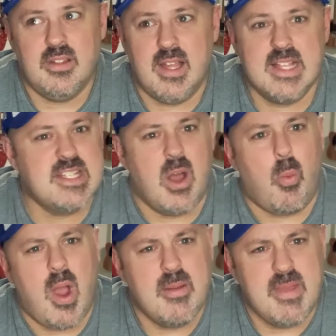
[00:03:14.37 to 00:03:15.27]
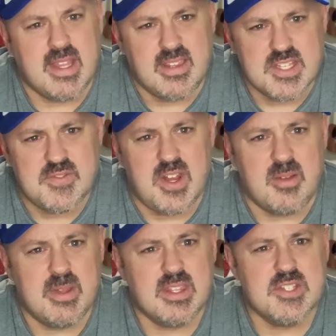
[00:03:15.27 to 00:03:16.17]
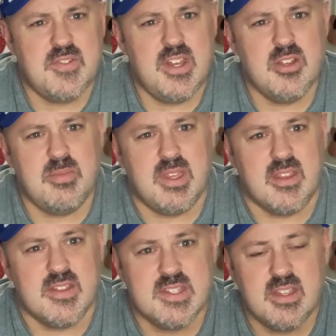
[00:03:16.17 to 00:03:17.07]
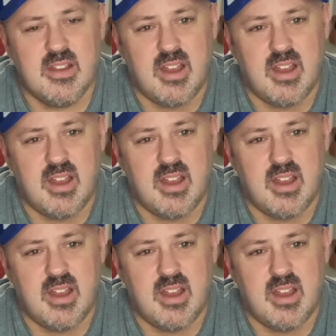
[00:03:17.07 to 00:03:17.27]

That's not why I'm making this video. I'm making this video because